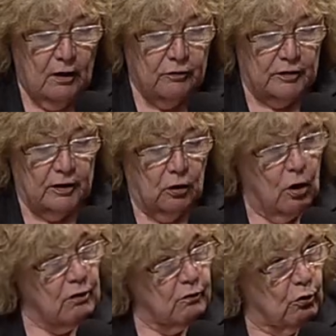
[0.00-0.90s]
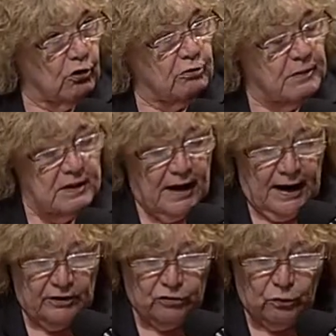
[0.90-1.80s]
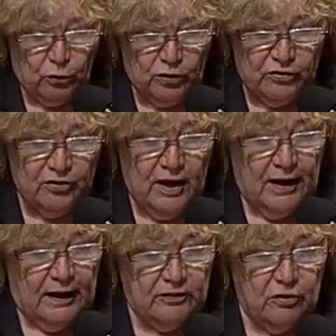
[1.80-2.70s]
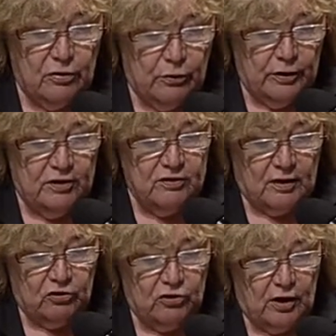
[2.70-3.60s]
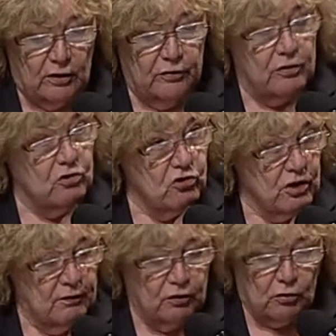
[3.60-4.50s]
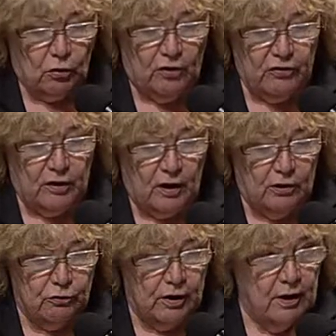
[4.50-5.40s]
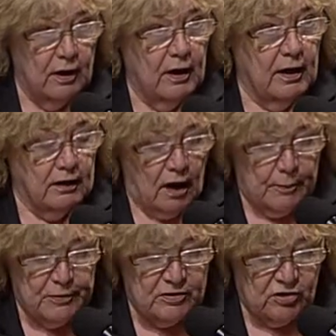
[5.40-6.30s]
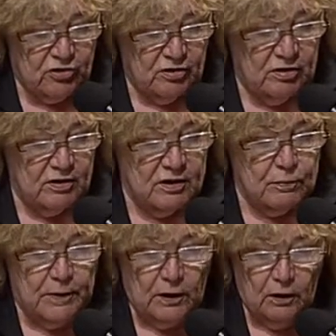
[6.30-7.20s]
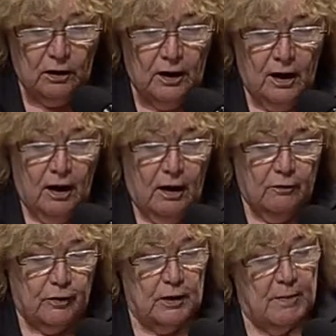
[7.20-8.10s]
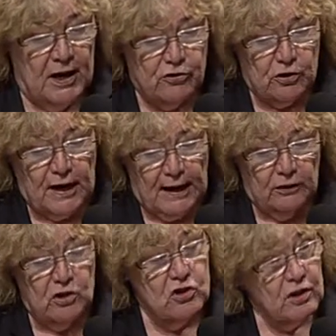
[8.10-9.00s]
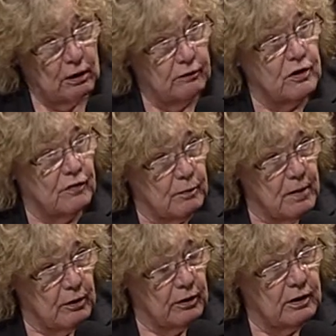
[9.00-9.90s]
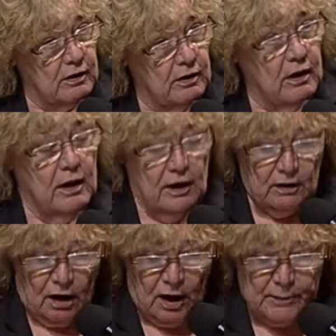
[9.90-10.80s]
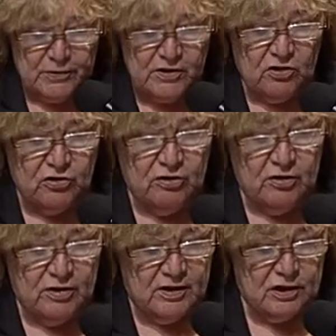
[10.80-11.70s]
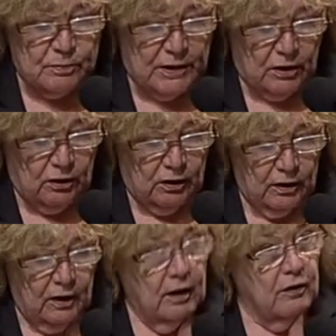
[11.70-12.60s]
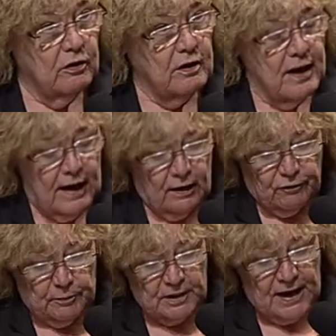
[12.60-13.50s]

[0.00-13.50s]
from the Law Enforcement Task Force, that's 36 sheriffs and chiefs across the country, in opposition to this bill, from the major county sheriffs of America in opposition to this bill, from the